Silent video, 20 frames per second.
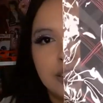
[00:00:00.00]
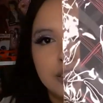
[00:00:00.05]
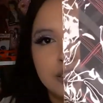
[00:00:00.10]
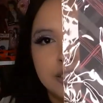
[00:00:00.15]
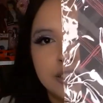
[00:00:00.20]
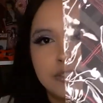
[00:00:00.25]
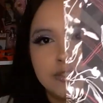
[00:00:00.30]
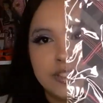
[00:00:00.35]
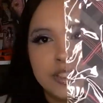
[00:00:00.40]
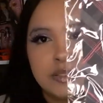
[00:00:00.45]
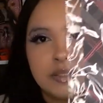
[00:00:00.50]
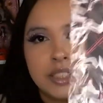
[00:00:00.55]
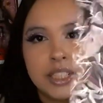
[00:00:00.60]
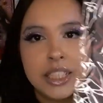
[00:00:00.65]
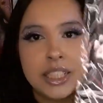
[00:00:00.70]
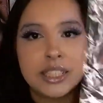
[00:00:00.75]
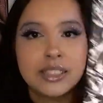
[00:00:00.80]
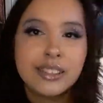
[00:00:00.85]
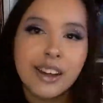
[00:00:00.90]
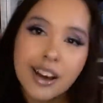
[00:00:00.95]
also
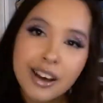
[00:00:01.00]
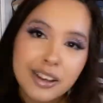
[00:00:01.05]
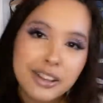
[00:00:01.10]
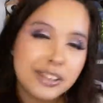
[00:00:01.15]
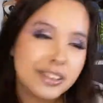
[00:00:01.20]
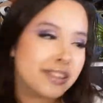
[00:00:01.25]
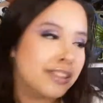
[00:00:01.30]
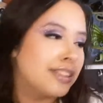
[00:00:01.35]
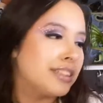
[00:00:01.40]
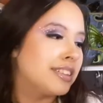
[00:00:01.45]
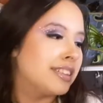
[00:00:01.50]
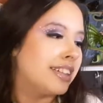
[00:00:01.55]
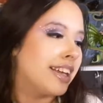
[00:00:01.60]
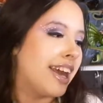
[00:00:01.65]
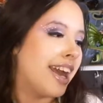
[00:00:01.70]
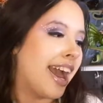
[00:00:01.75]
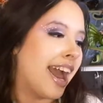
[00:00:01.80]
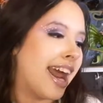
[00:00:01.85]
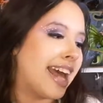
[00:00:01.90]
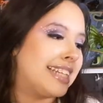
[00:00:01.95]

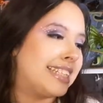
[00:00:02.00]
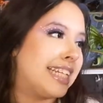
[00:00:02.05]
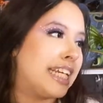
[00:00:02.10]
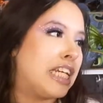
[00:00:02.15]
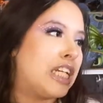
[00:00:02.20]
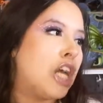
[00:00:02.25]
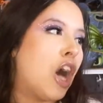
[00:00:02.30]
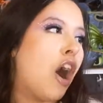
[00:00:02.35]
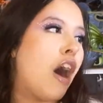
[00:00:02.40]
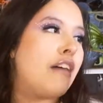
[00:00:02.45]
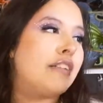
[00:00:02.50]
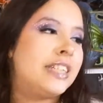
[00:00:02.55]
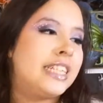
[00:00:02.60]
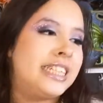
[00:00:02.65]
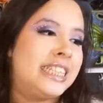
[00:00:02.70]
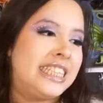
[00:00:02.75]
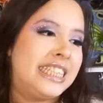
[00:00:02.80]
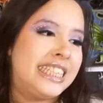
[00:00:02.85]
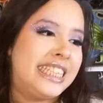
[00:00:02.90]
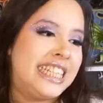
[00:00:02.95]
$15. And I said,
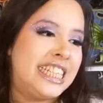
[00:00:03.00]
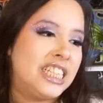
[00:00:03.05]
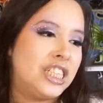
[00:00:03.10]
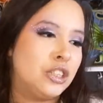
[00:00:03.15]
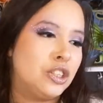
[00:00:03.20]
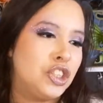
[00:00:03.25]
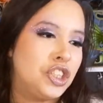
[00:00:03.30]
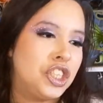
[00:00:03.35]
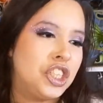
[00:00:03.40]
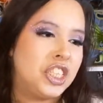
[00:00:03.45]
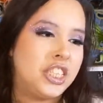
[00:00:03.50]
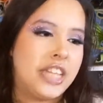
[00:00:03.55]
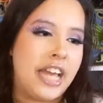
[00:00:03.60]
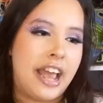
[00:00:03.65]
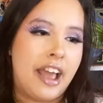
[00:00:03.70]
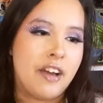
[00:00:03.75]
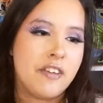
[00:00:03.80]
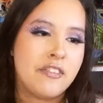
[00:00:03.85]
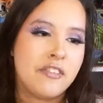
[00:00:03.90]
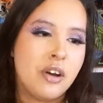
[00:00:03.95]
obviously, these don't just
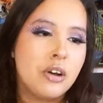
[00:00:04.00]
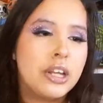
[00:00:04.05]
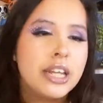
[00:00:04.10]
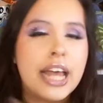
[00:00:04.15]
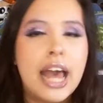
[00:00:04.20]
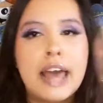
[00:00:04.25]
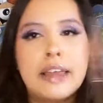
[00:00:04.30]
say, oh,